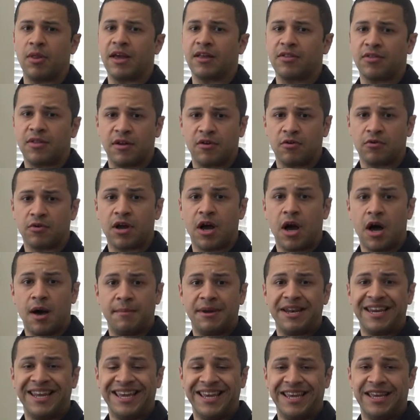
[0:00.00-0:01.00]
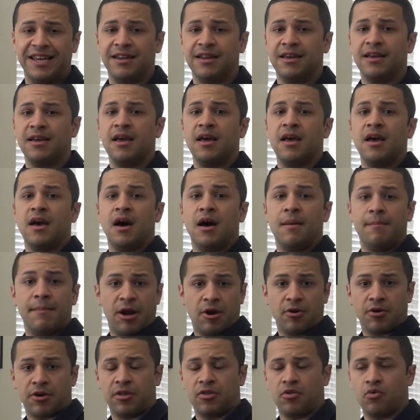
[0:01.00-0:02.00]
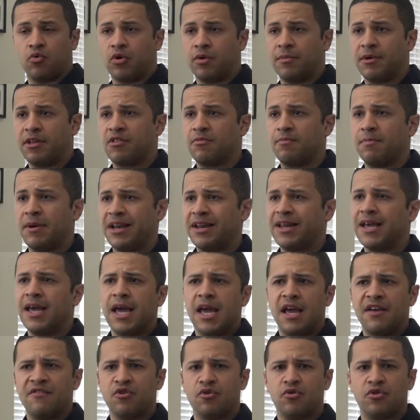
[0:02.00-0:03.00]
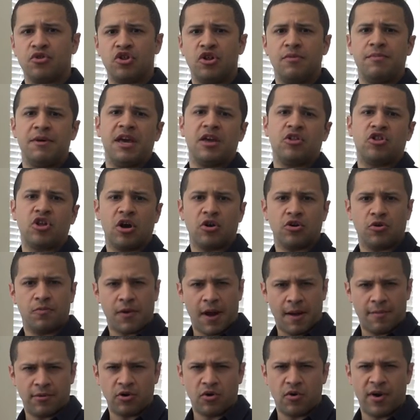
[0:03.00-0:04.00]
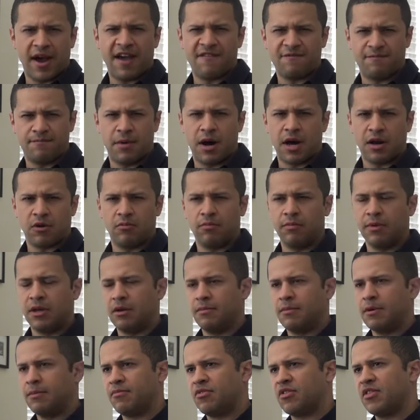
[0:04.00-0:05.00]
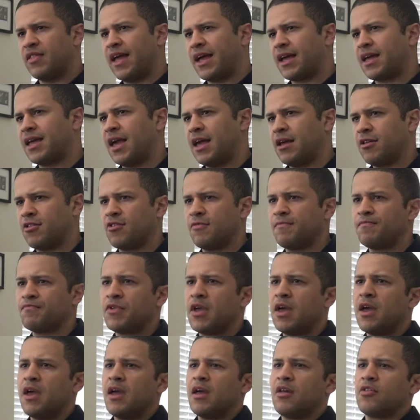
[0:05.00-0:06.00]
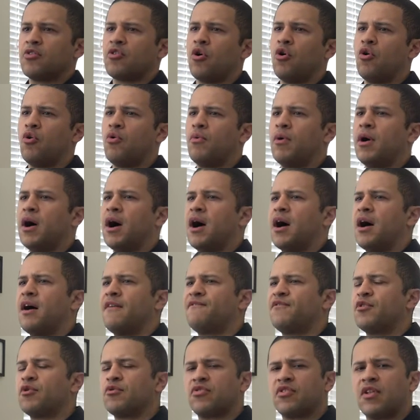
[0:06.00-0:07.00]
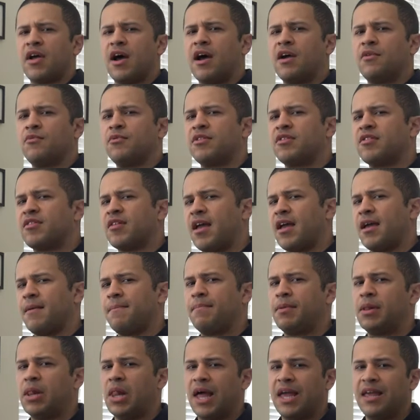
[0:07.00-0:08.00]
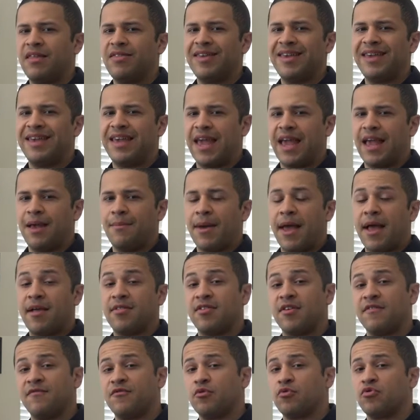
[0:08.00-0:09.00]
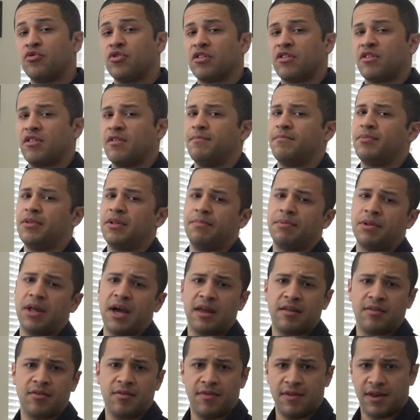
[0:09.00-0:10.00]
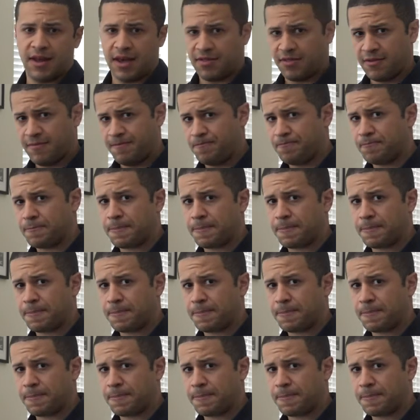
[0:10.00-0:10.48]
like that are common in American tournaments. But if you're in the GBHL, you probably don't have model minimums in that case. So first, I would say play the game as if you're just simply playing to the death.